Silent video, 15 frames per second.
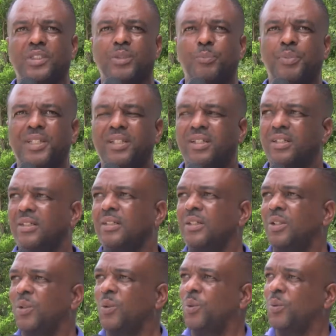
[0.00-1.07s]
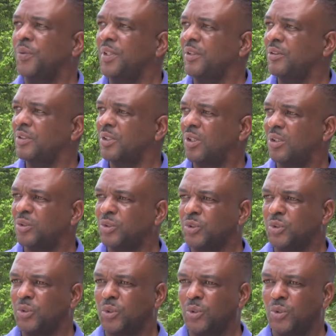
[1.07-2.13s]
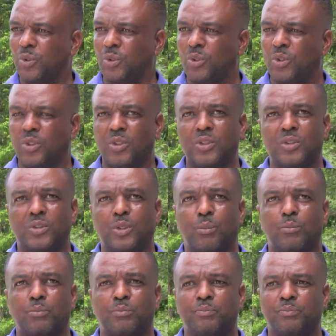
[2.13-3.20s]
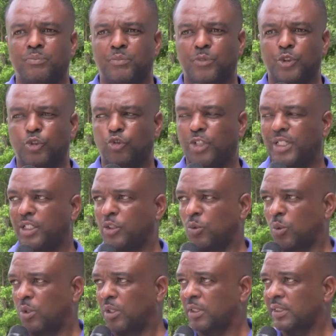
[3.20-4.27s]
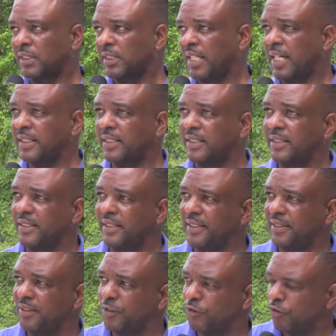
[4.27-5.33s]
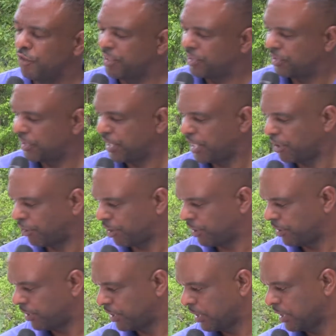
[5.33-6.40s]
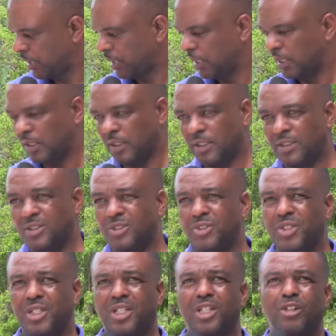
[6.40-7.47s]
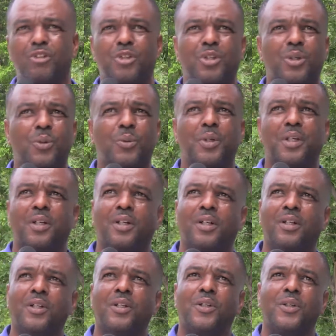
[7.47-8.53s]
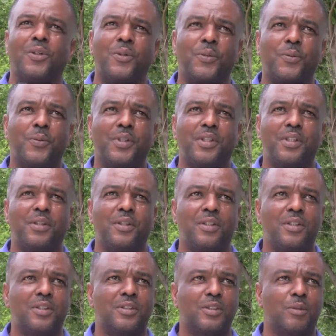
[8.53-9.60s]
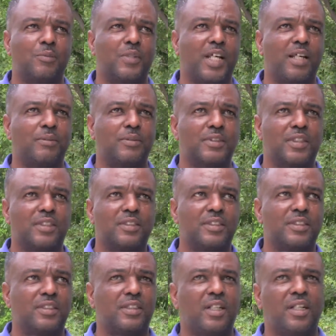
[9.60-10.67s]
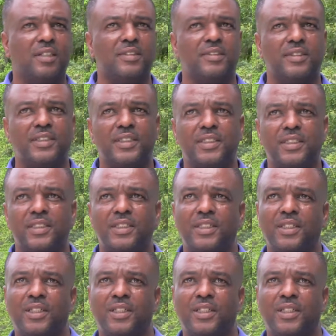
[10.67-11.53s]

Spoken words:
speak, there is also some drainage work started in the Fritz area. This is the area where we sometimes consider as the